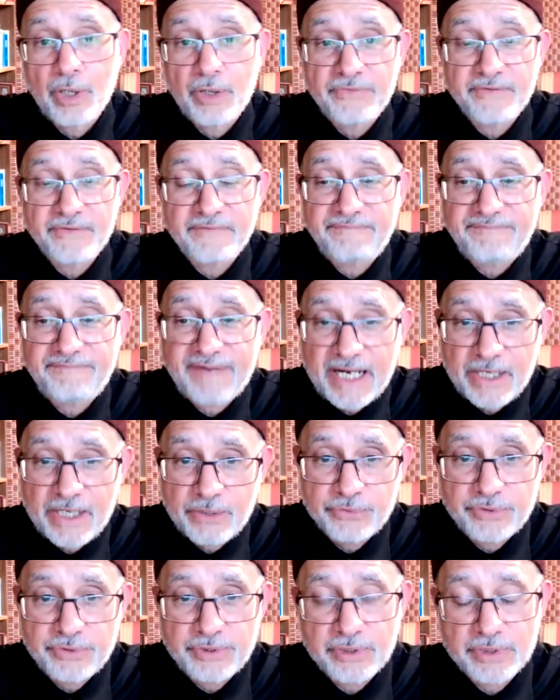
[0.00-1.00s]
where the
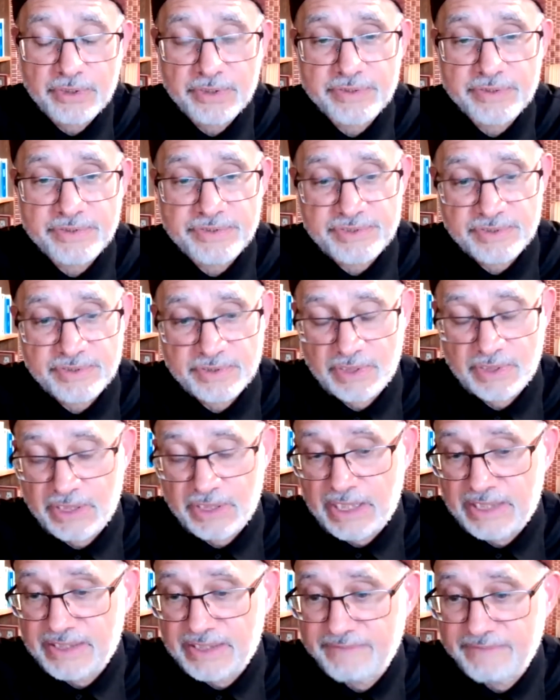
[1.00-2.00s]
founders
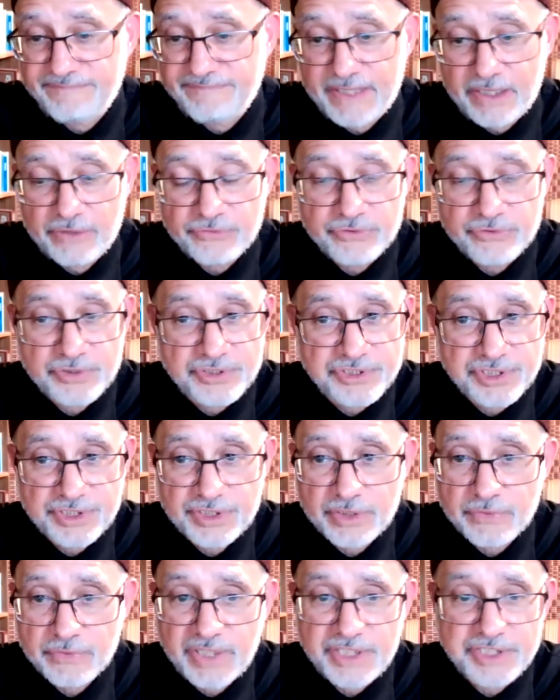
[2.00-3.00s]
and the
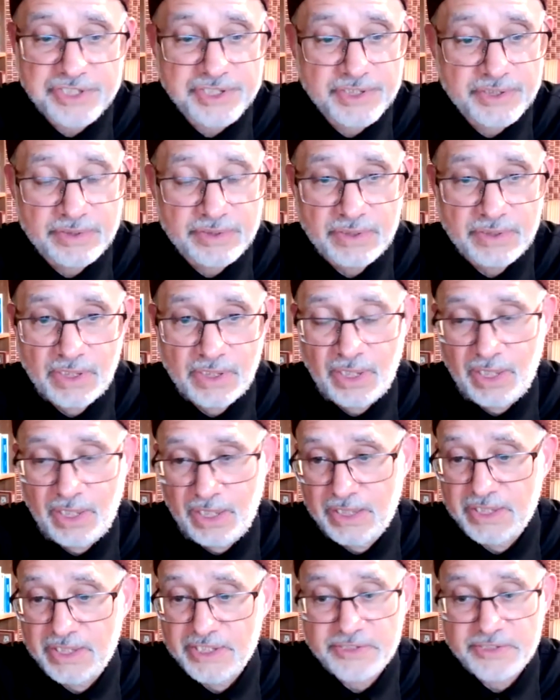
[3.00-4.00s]
founder generation
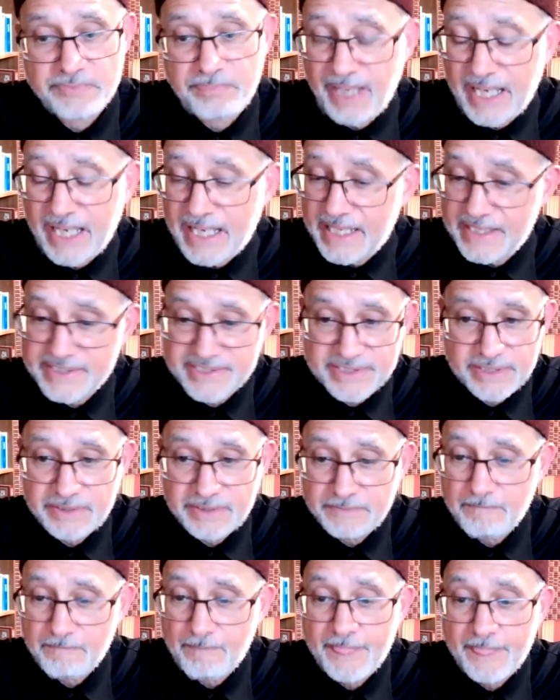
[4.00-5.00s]
is
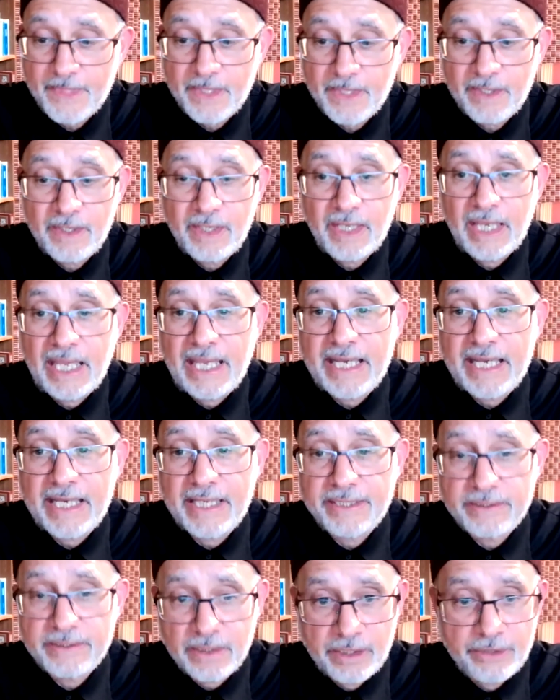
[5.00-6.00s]
passing
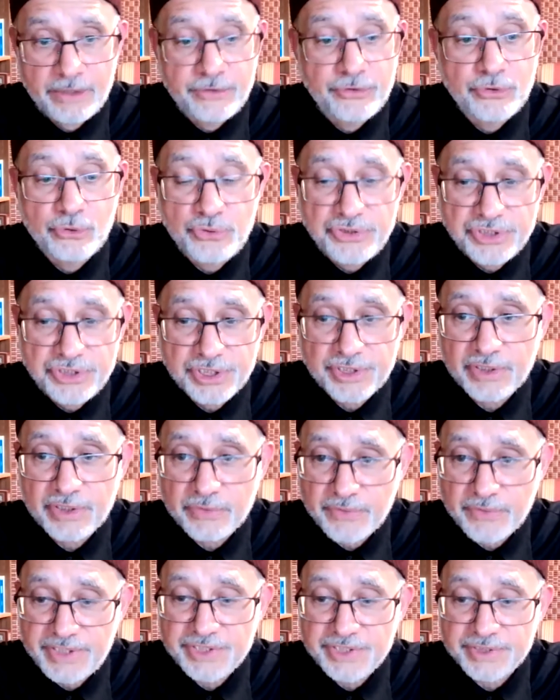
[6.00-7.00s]
and a new
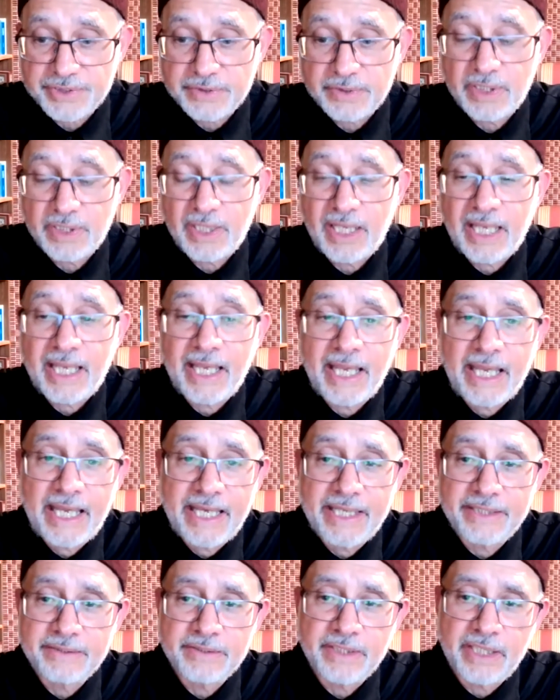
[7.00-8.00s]
generation.
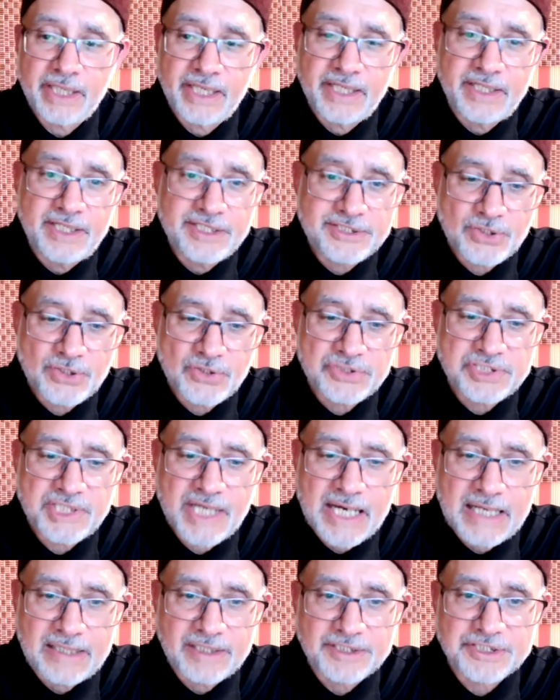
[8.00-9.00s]
And any
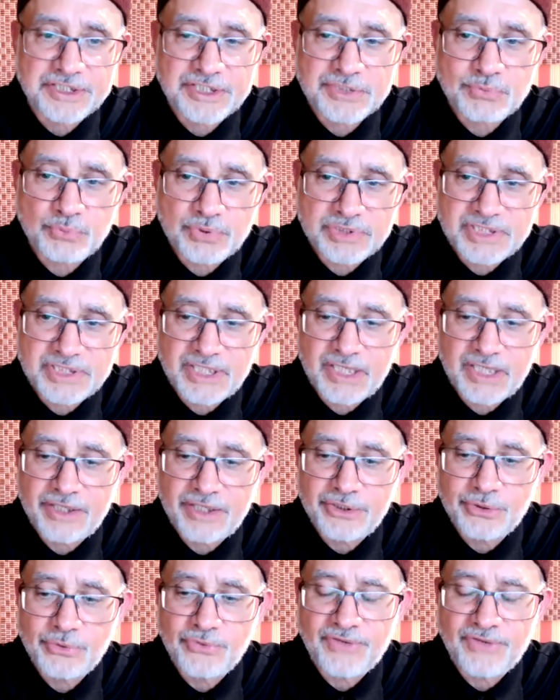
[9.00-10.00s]
sociologist will
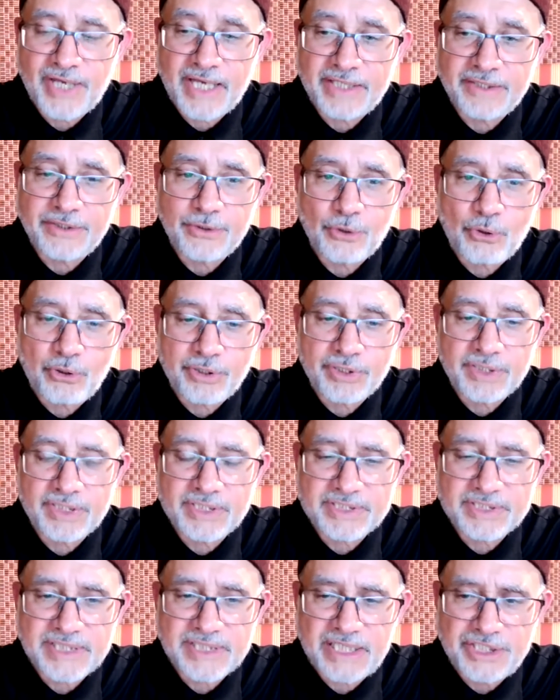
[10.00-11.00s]
tell you that an
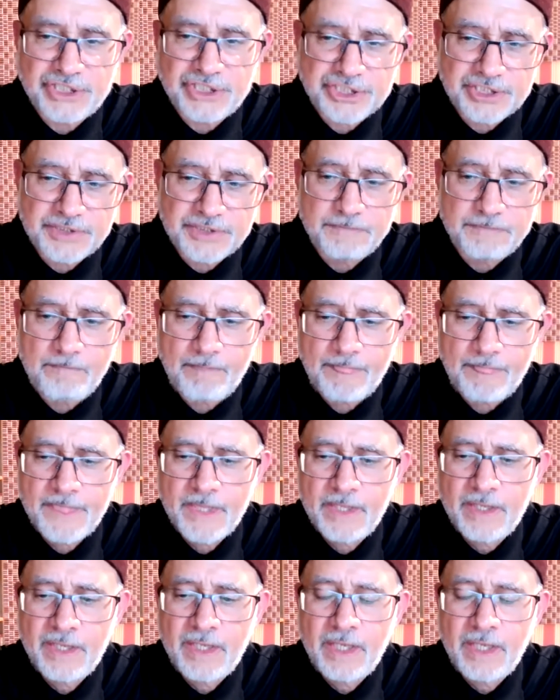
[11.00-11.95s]
organization,